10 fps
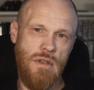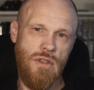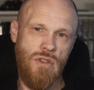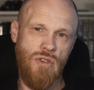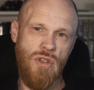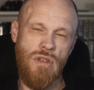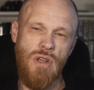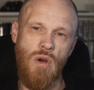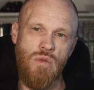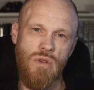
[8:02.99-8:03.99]
It's not just an
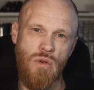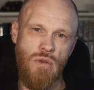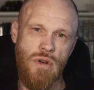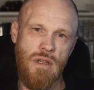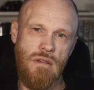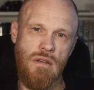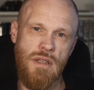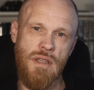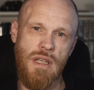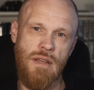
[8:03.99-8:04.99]
old story,
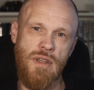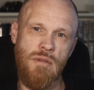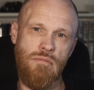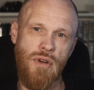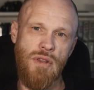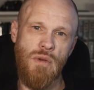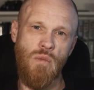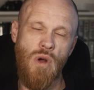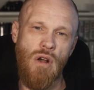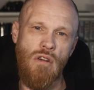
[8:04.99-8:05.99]
it's a living, breathing
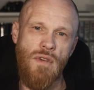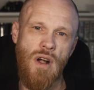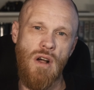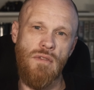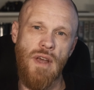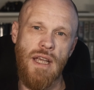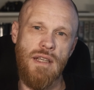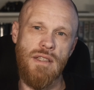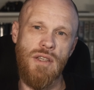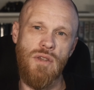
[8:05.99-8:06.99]
work of art that
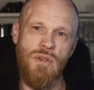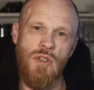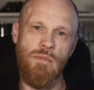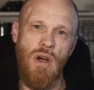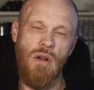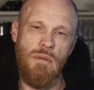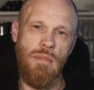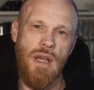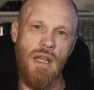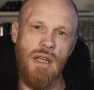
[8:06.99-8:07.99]
continues to spark
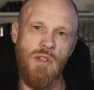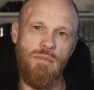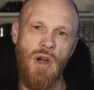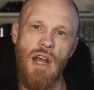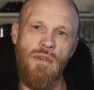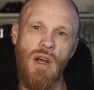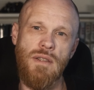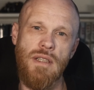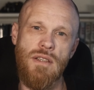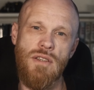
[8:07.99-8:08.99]
debate, inspire
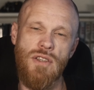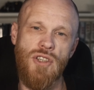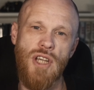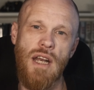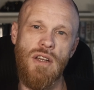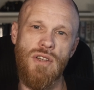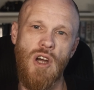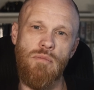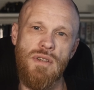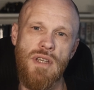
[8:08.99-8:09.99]
artists, and challenge
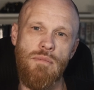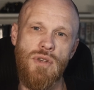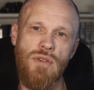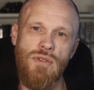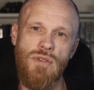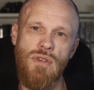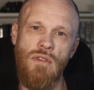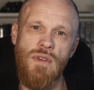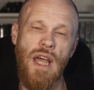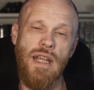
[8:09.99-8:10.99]
our perceptions
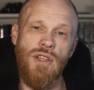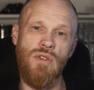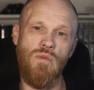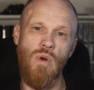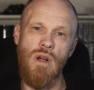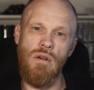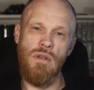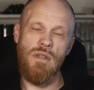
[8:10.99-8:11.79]
of an ancient world.